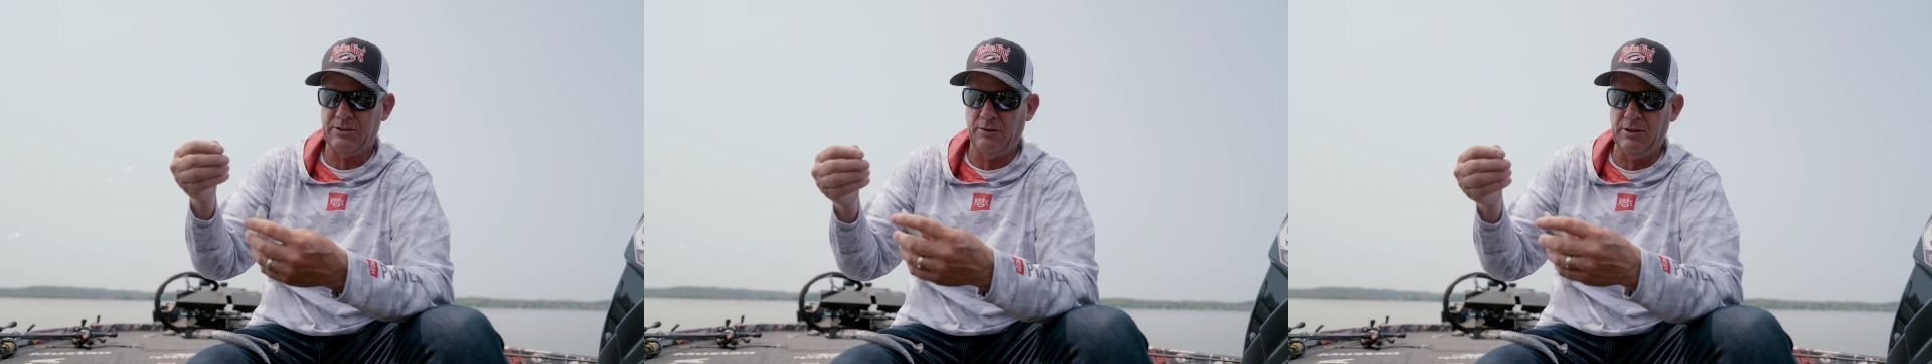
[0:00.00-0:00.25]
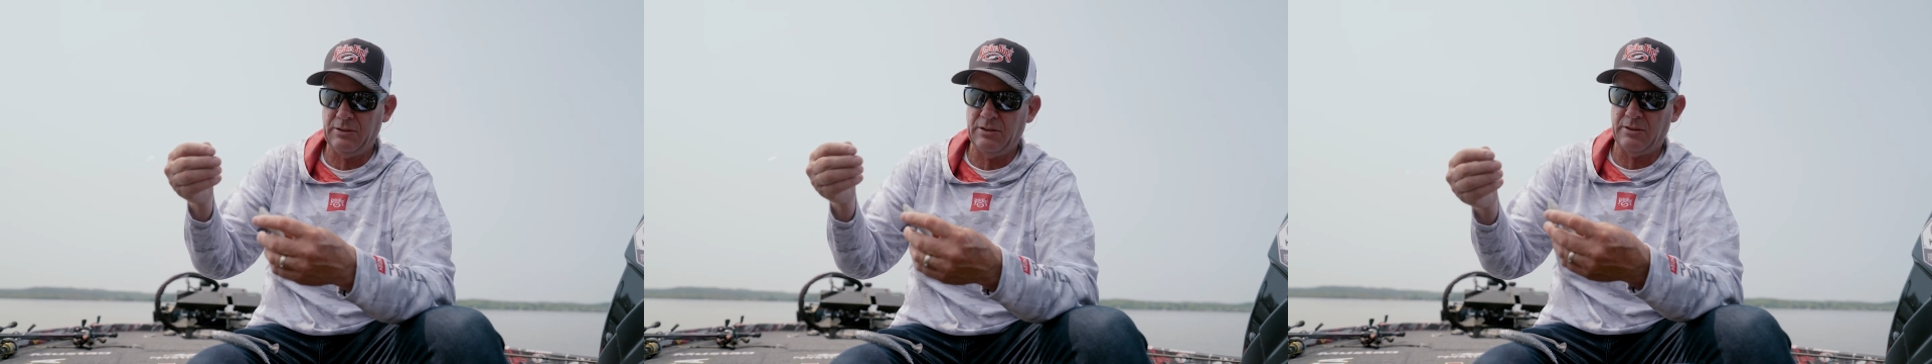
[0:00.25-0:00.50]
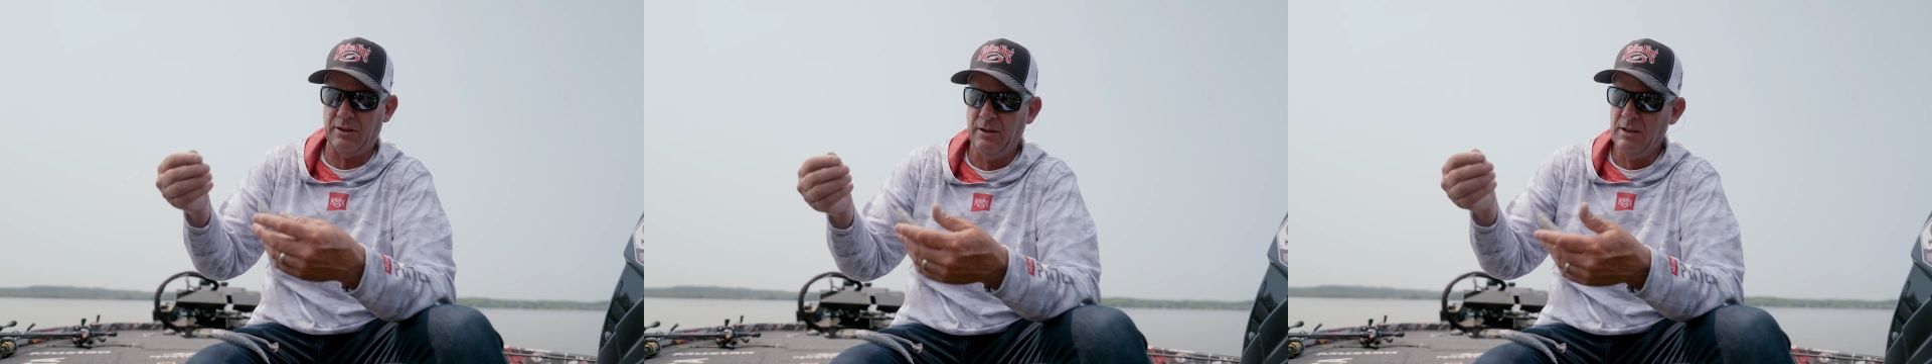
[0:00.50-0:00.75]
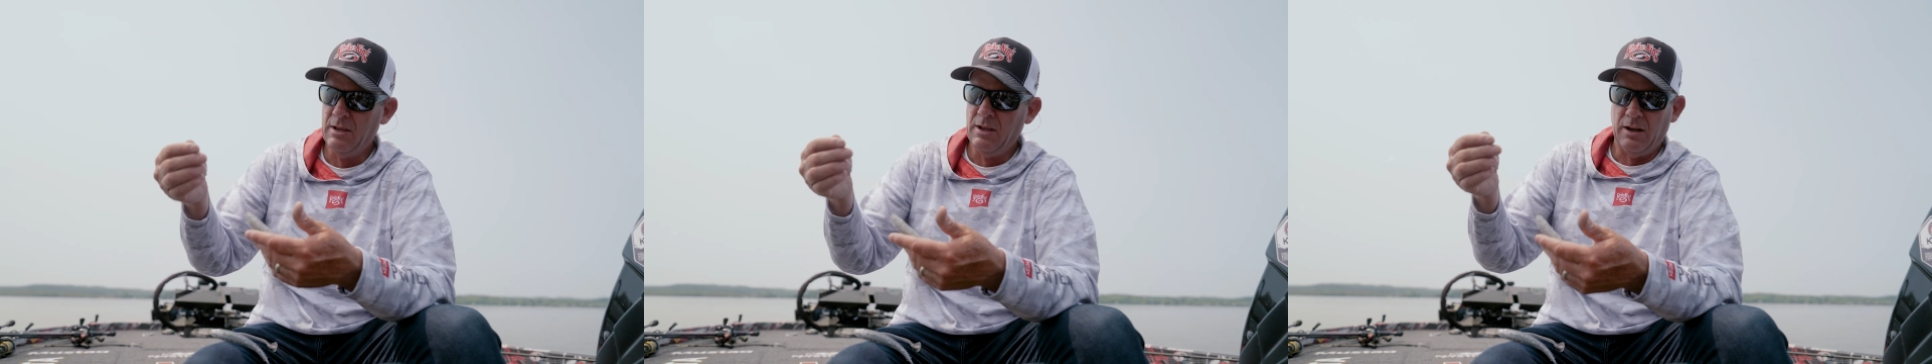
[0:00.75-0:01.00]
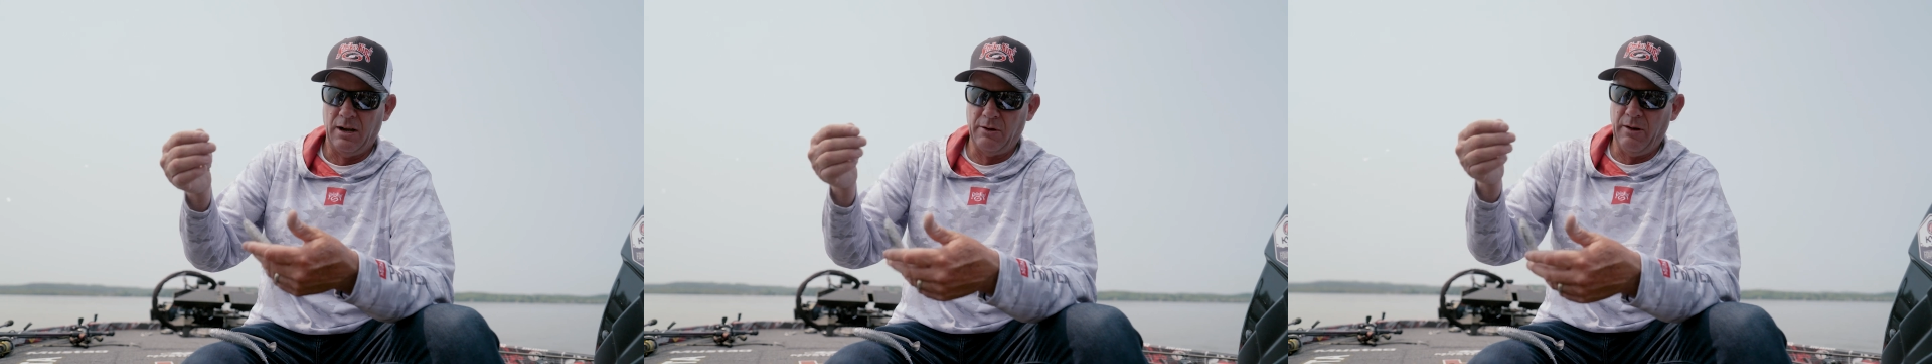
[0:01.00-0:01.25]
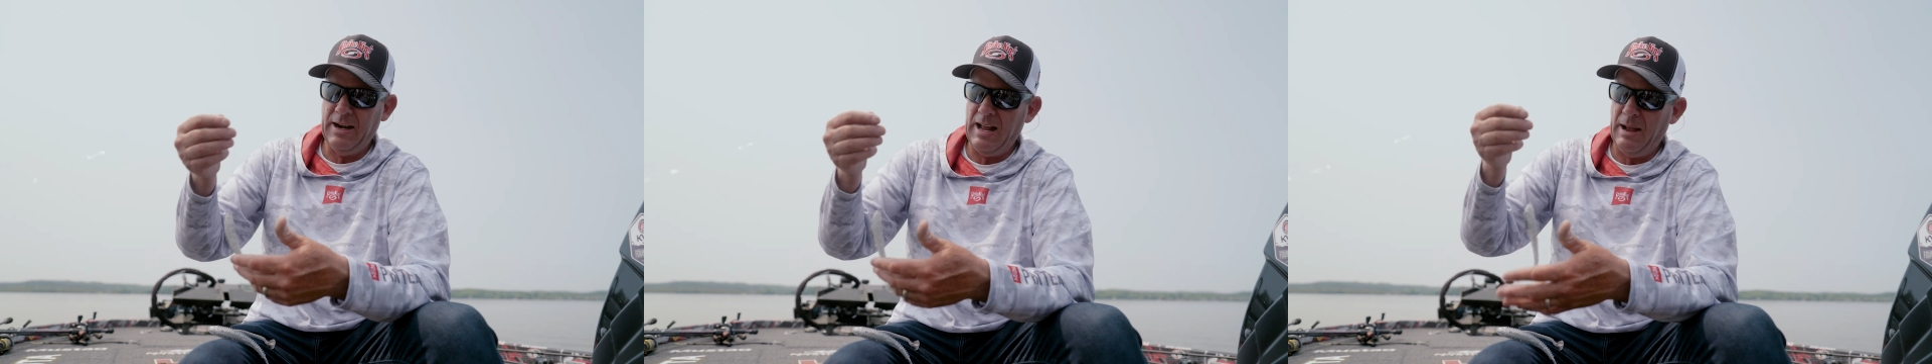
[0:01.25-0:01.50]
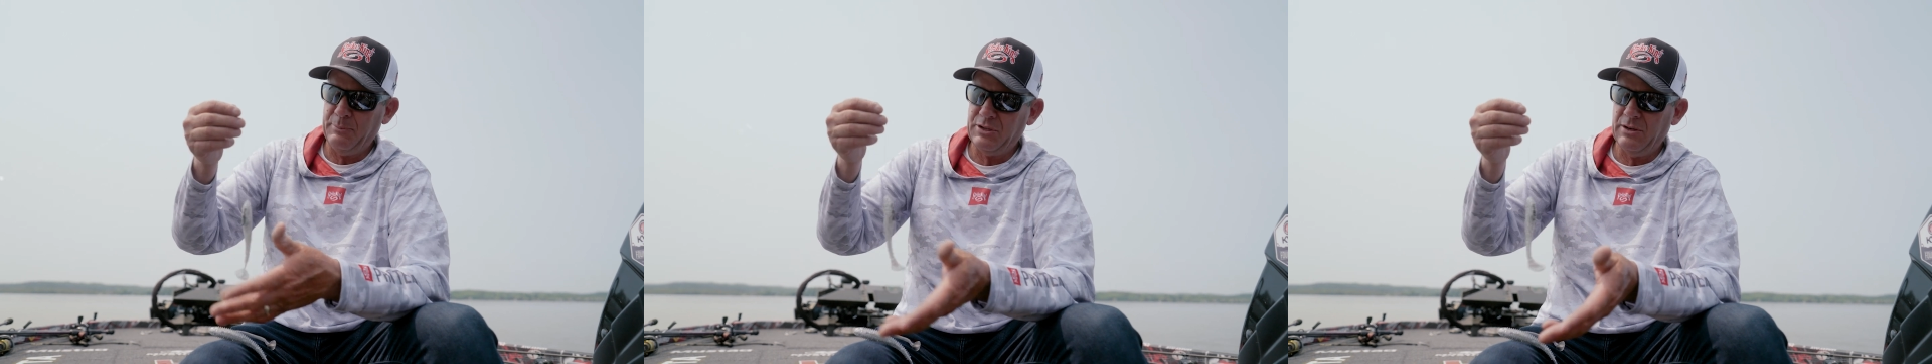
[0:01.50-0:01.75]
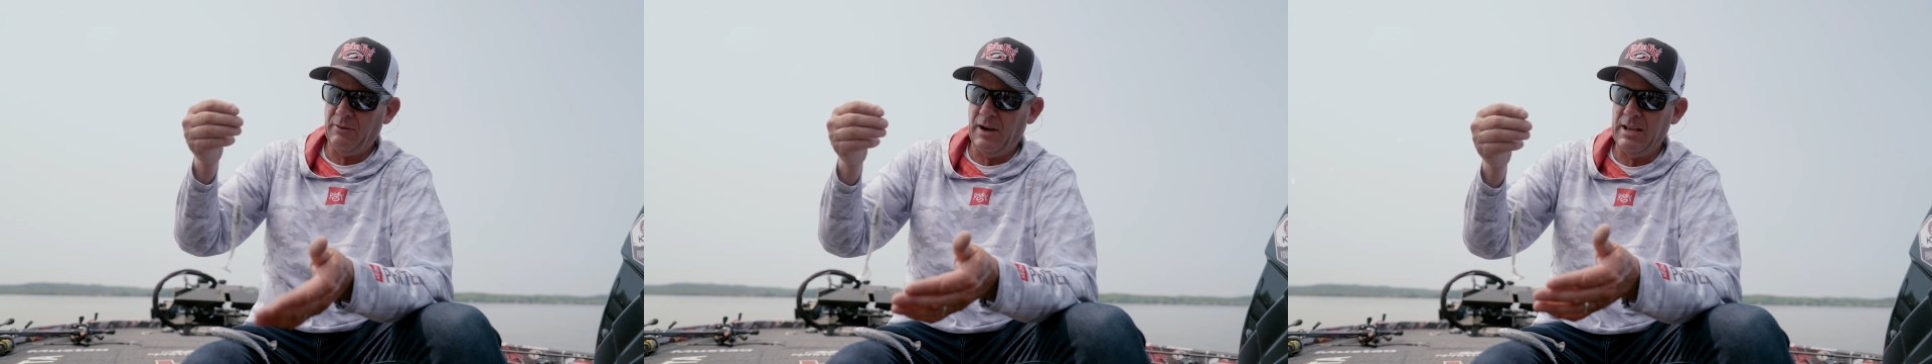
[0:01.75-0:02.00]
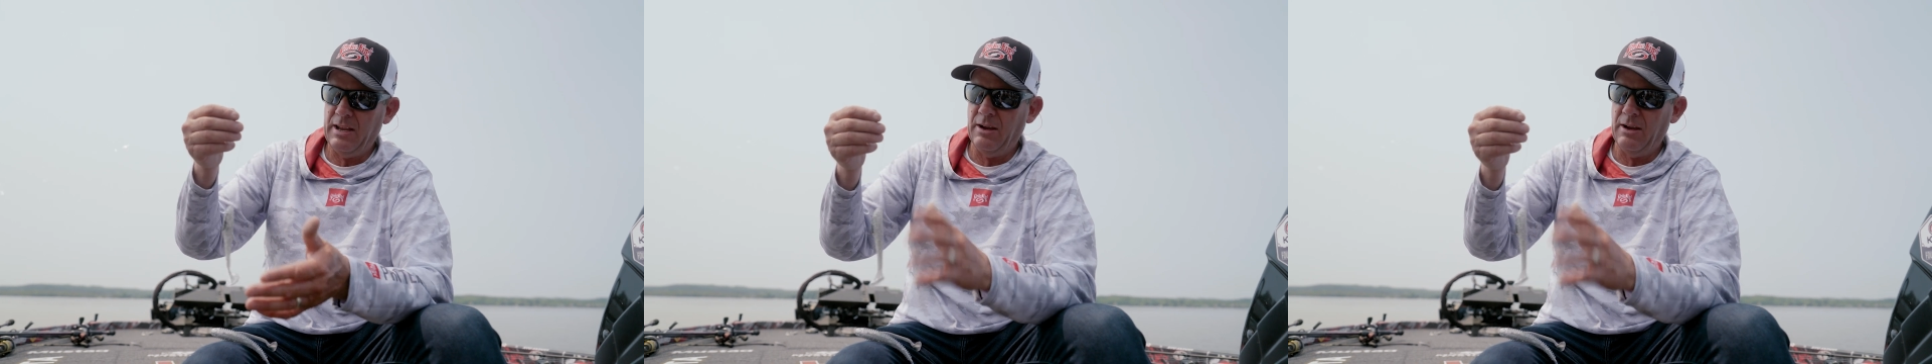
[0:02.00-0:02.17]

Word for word: So this is a, a great option right